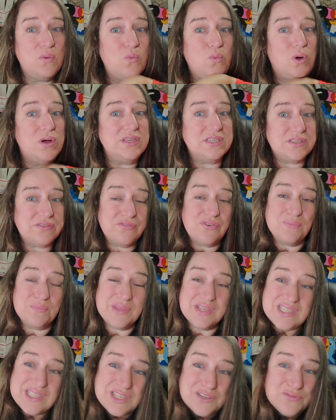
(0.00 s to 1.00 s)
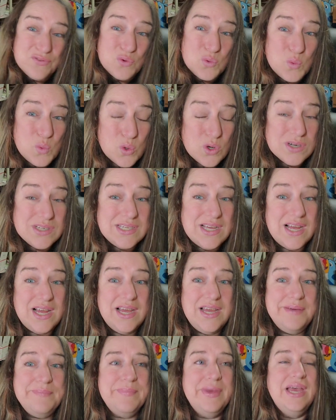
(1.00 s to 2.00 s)
was from the Civil War
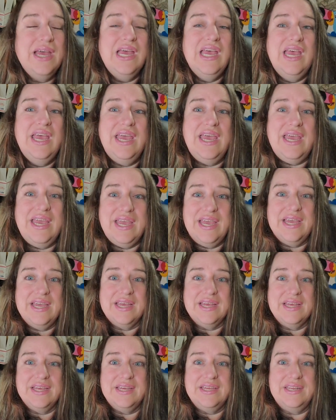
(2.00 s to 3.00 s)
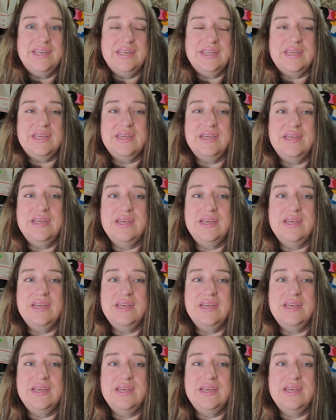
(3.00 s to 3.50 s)
time, and